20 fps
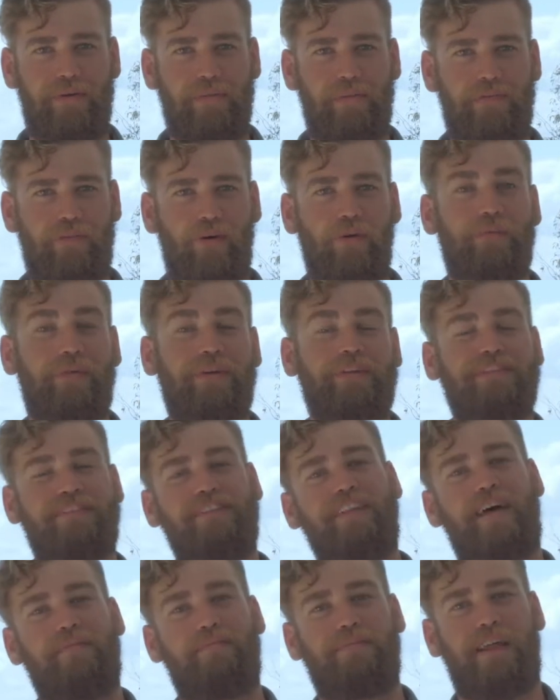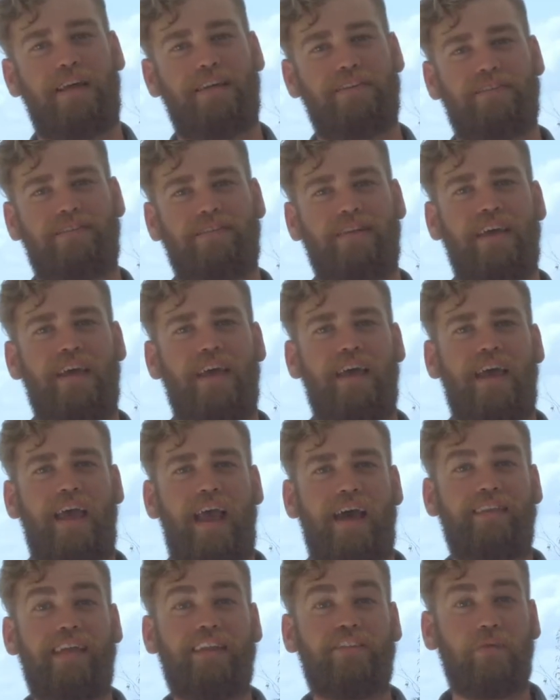We've all been to that place.
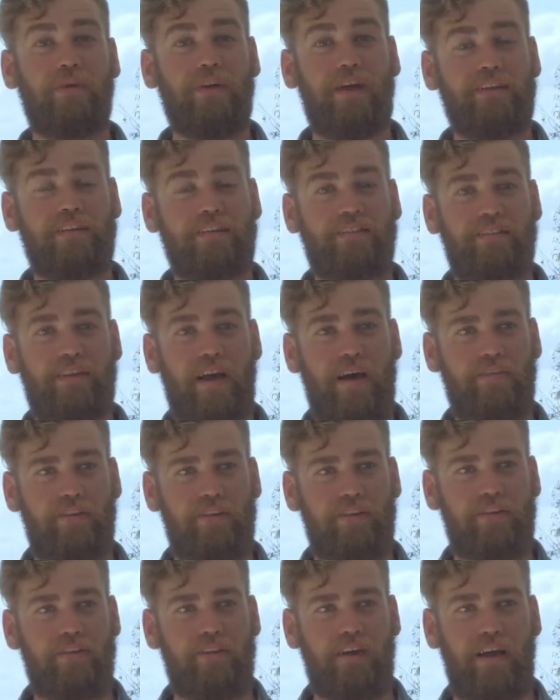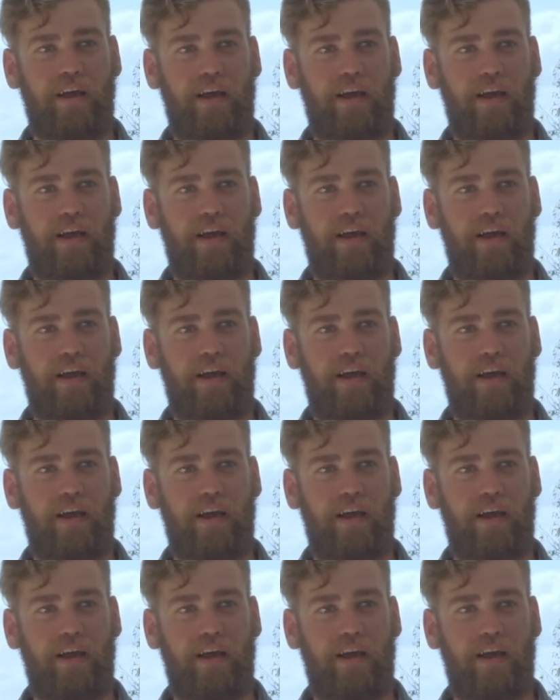And that's when I discovered